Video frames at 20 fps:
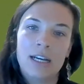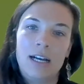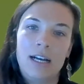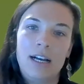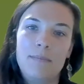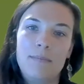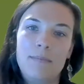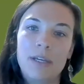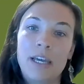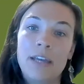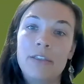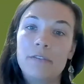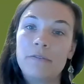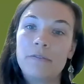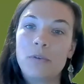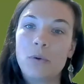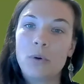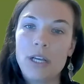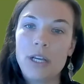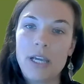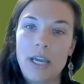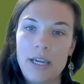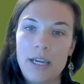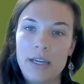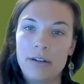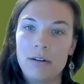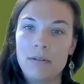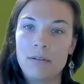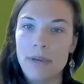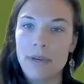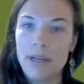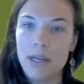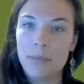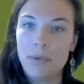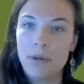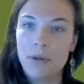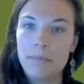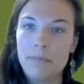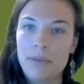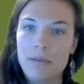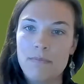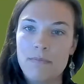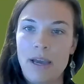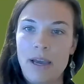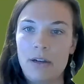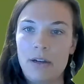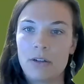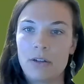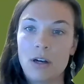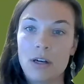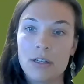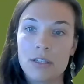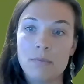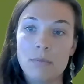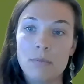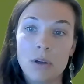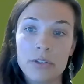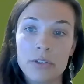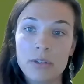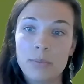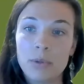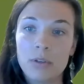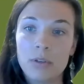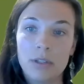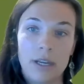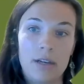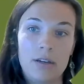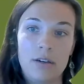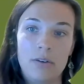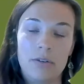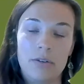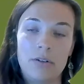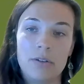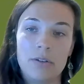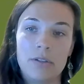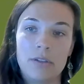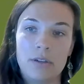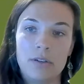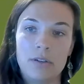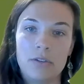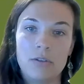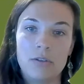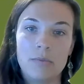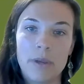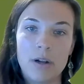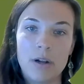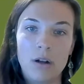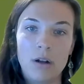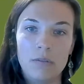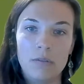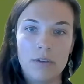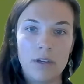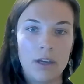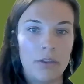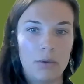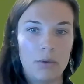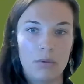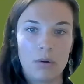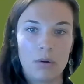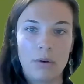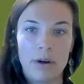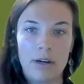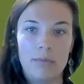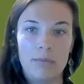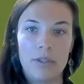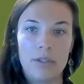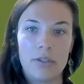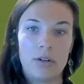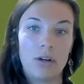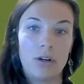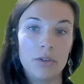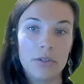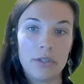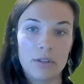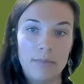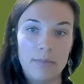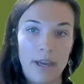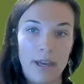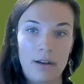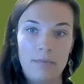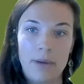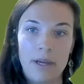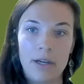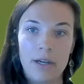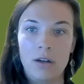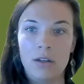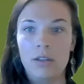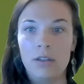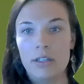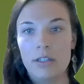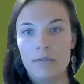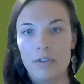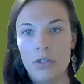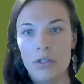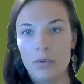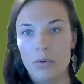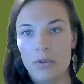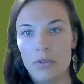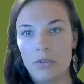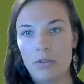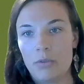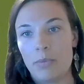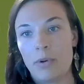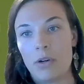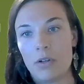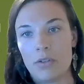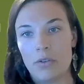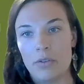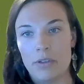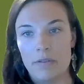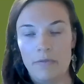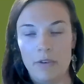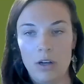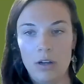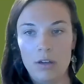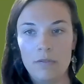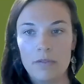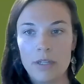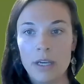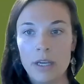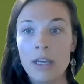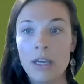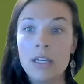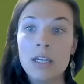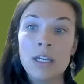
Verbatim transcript: Um, can the 40 acre minimum be met across multiple landowners, assuming all of the other requirements are also met by all individuals or parcels involved?